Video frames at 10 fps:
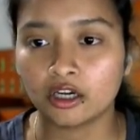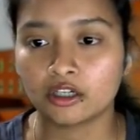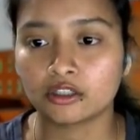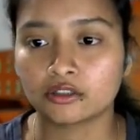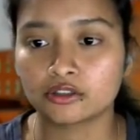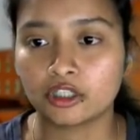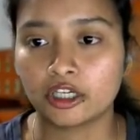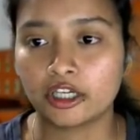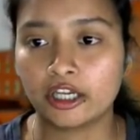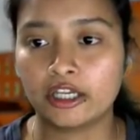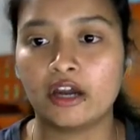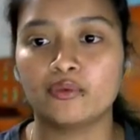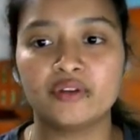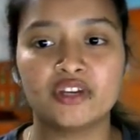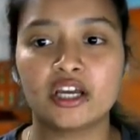uh,
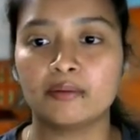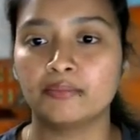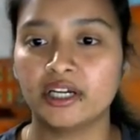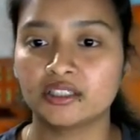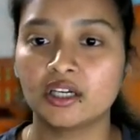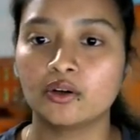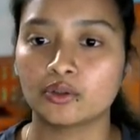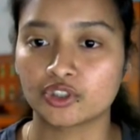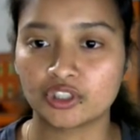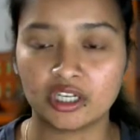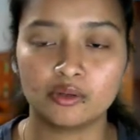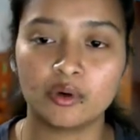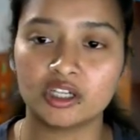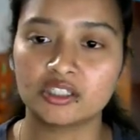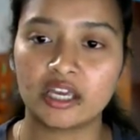yeah, when we compare the
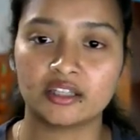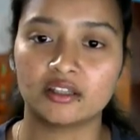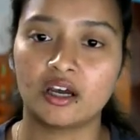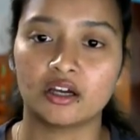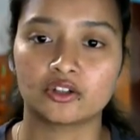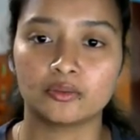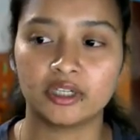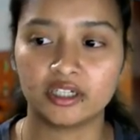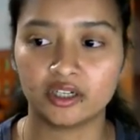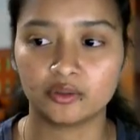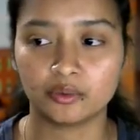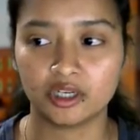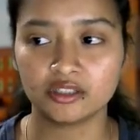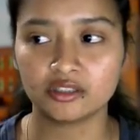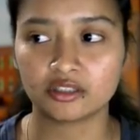original ones and the augmented
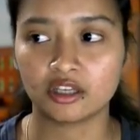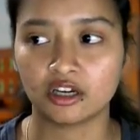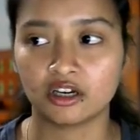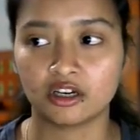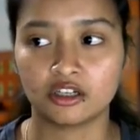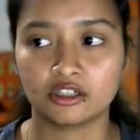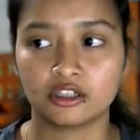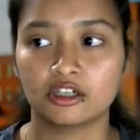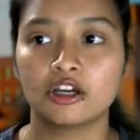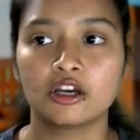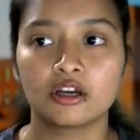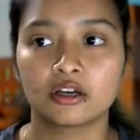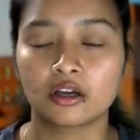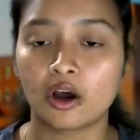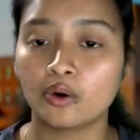ones, the
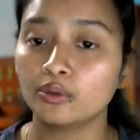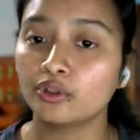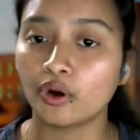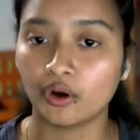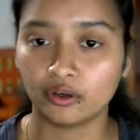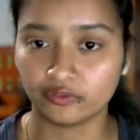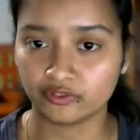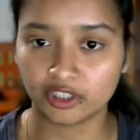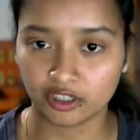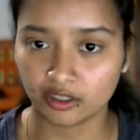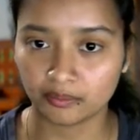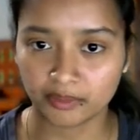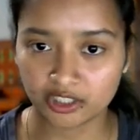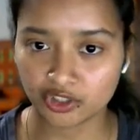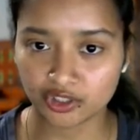count of the
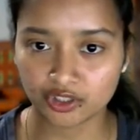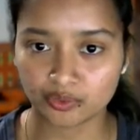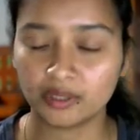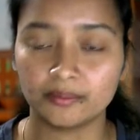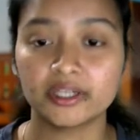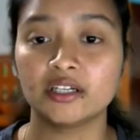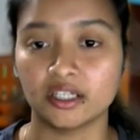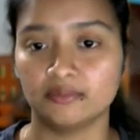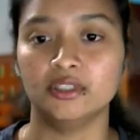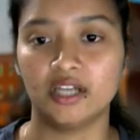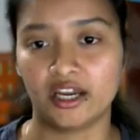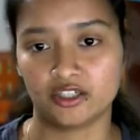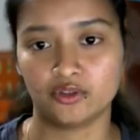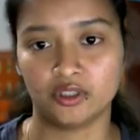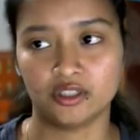pictures will be doubled
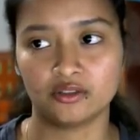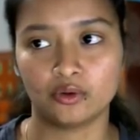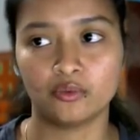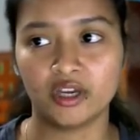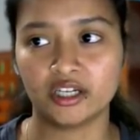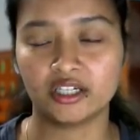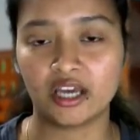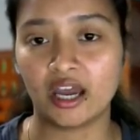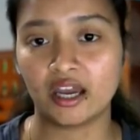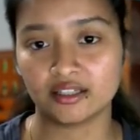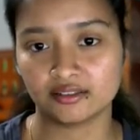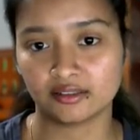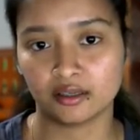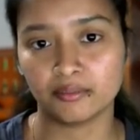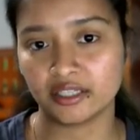actually. So, where it
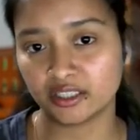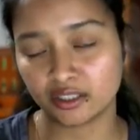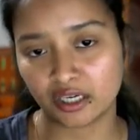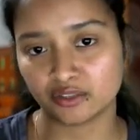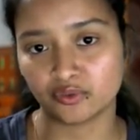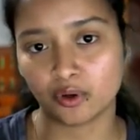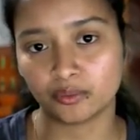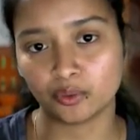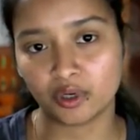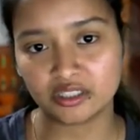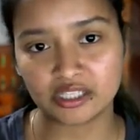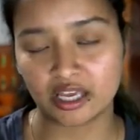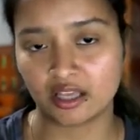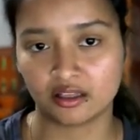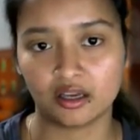has the basic transformed
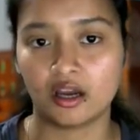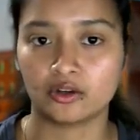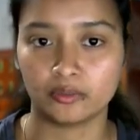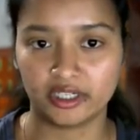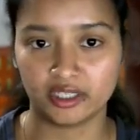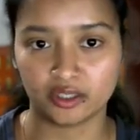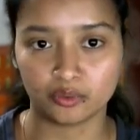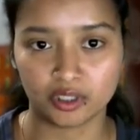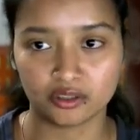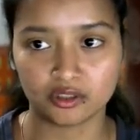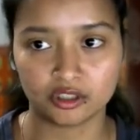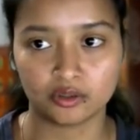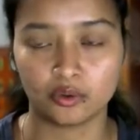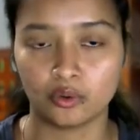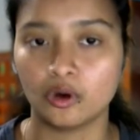ones and the augmented ones.
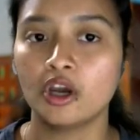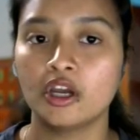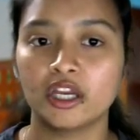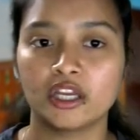So,